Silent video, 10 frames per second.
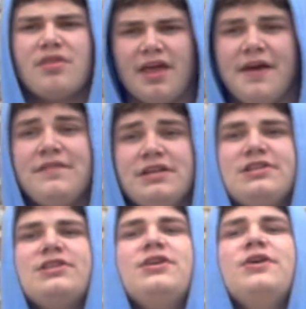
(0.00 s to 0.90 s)
Evidence
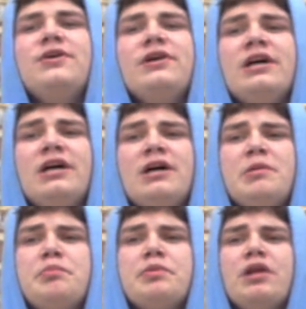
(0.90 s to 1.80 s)
2,
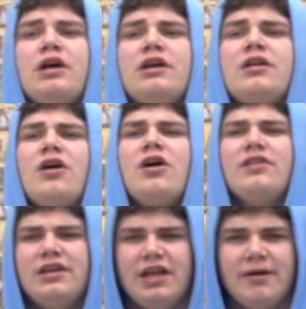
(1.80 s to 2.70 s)
blood on
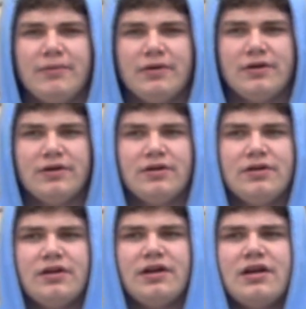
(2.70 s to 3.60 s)
the neighbor.
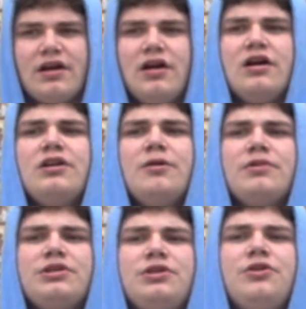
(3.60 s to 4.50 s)
Number
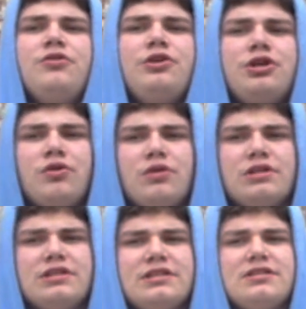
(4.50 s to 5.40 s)
2,
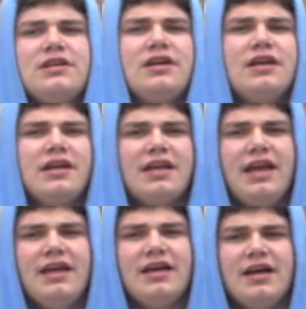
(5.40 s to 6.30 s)
shorts,
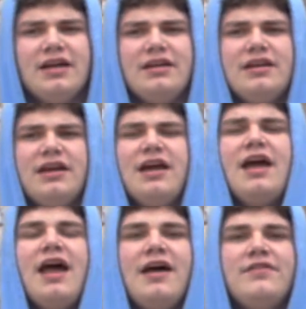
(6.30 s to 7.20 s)
canine.
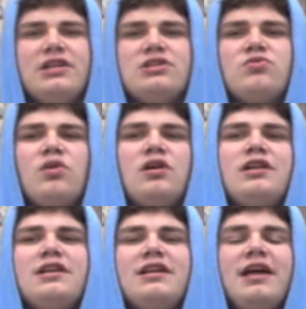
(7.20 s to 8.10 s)
Evidence
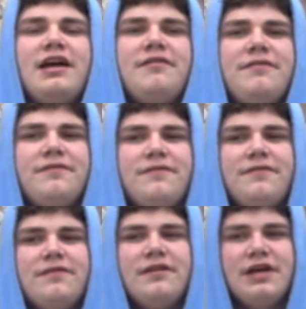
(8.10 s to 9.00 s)
1, the knife,
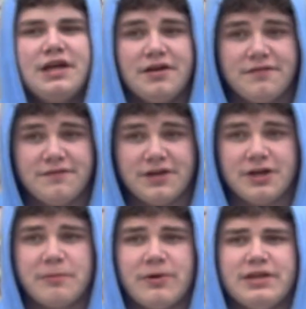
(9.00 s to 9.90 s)

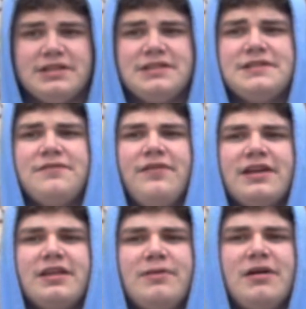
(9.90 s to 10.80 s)
fingerprints,
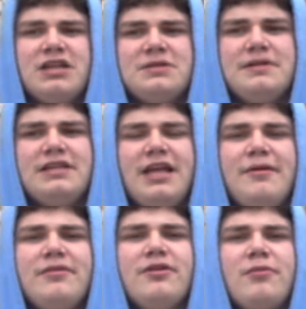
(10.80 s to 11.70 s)
victim, husband,
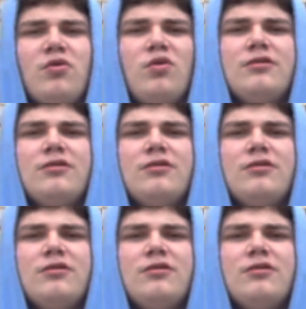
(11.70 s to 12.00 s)
neighbor, number 1.